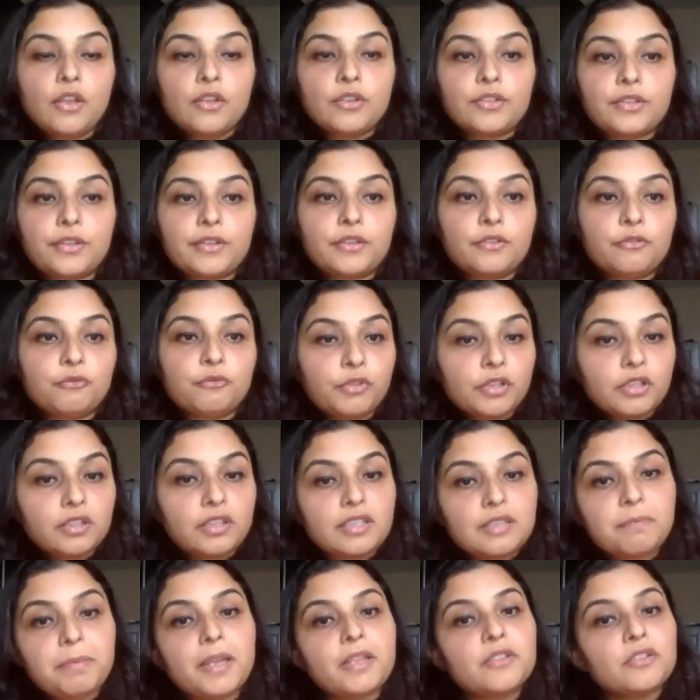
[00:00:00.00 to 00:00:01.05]
So it
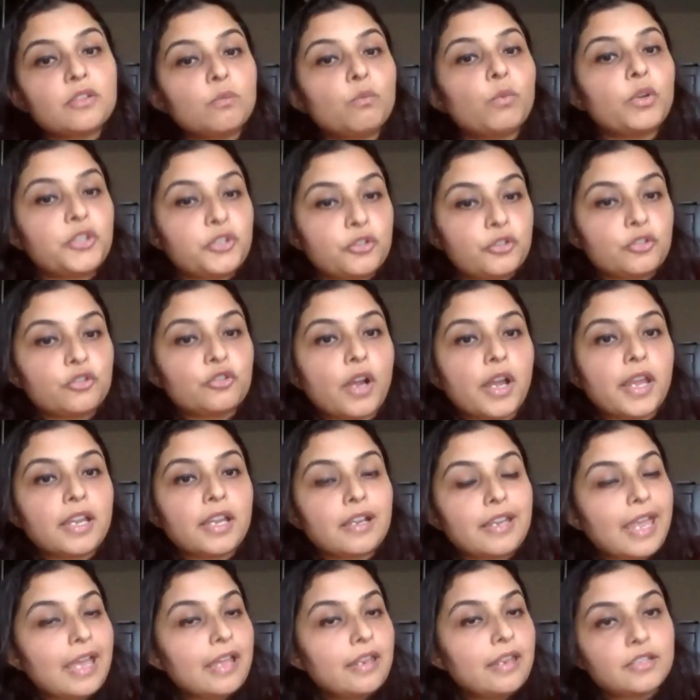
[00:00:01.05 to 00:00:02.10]
really depends on what you're trying.
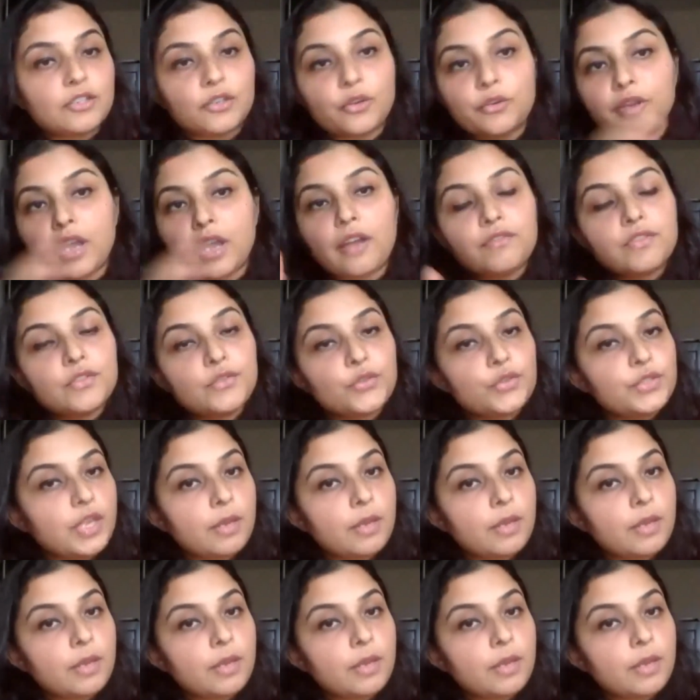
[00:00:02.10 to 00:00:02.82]
Again, it's going to have those